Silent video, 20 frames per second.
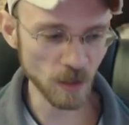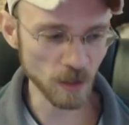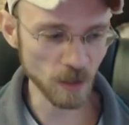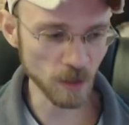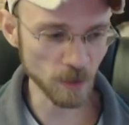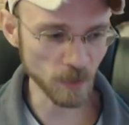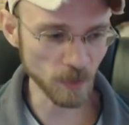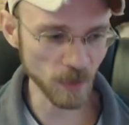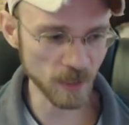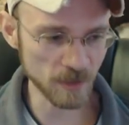
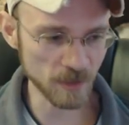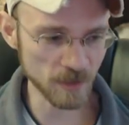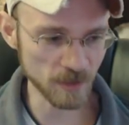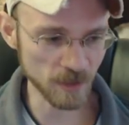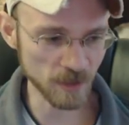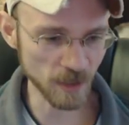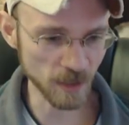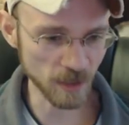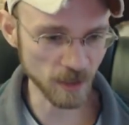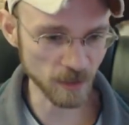The
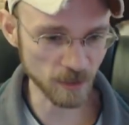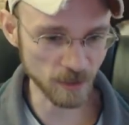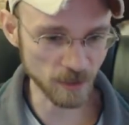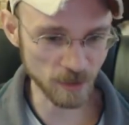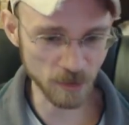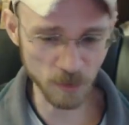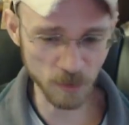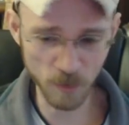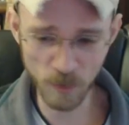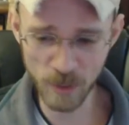place has got
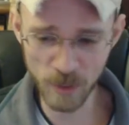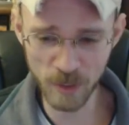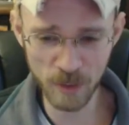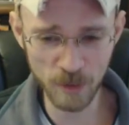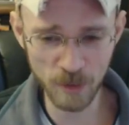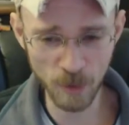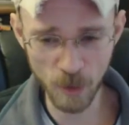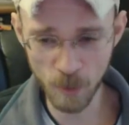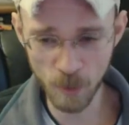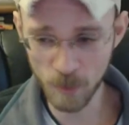this
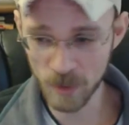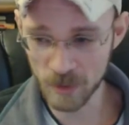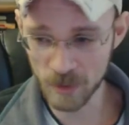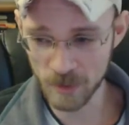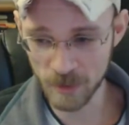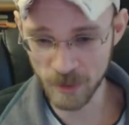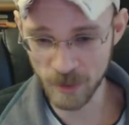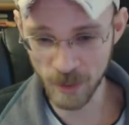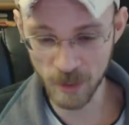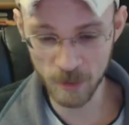really
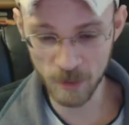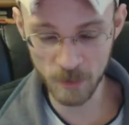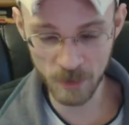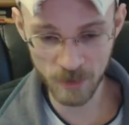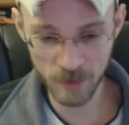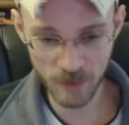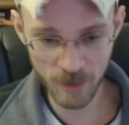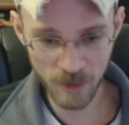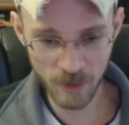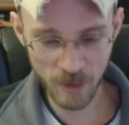long-winded
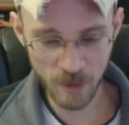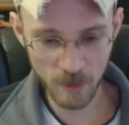name,